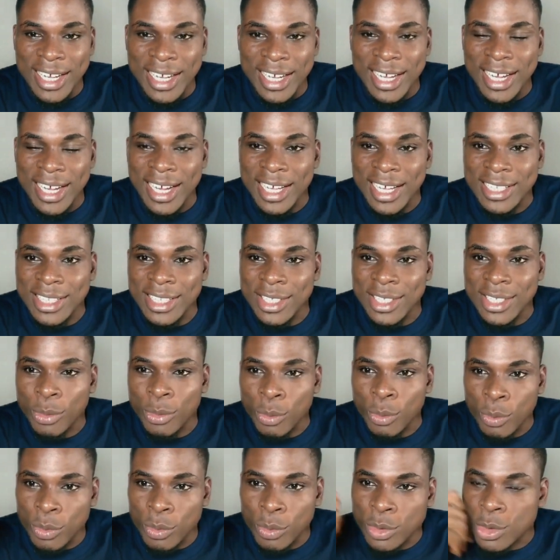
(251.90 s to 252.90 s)
And
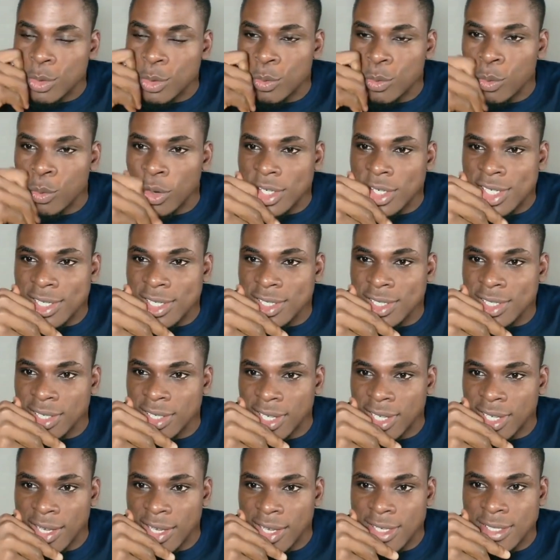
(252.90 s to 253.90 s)
though to worsen the
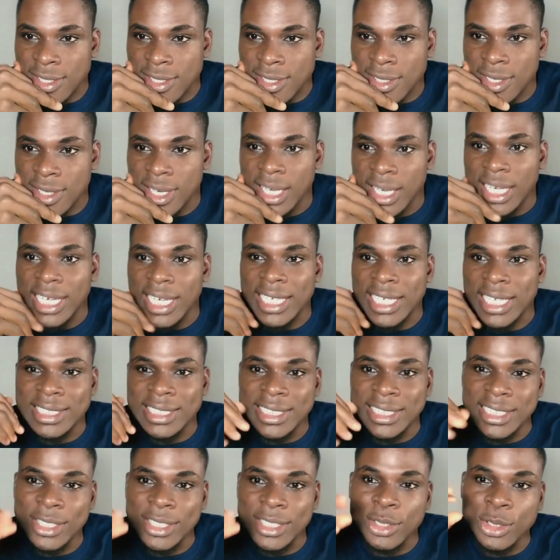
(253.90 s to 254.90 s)
case, it
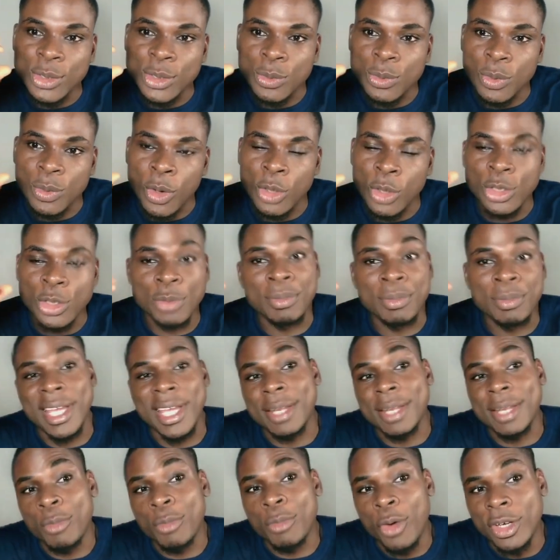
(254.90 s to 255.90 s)
deals, or to make
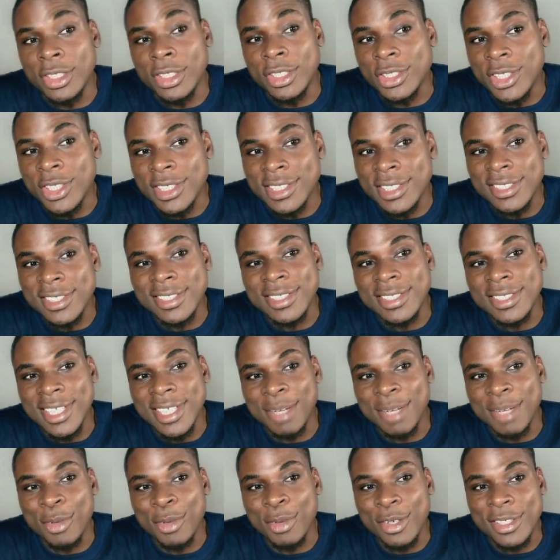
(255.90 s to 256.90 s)
it more interesting,
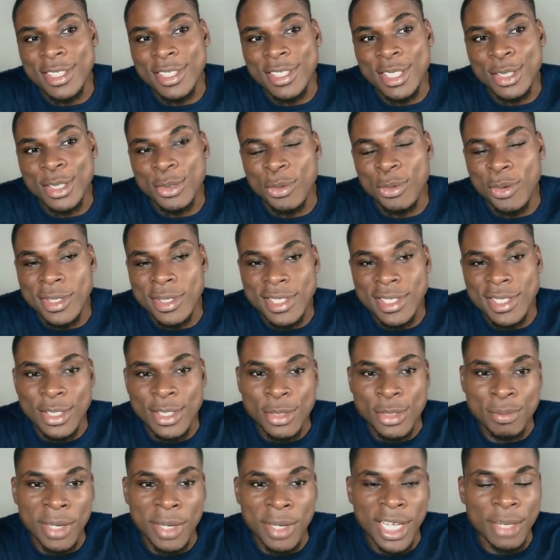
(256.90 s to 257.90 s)
let me not say to worsen it,
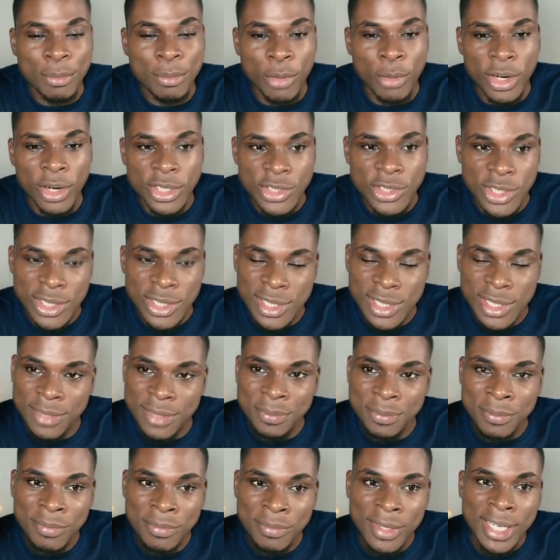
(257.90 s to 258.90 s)
to make it more
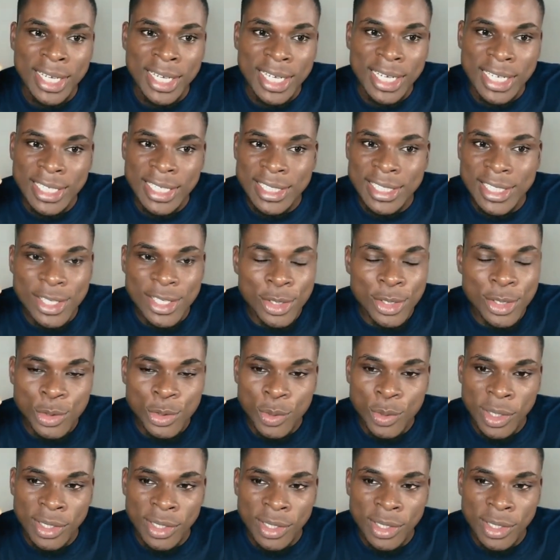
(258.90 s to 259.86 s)
interesting, it deals with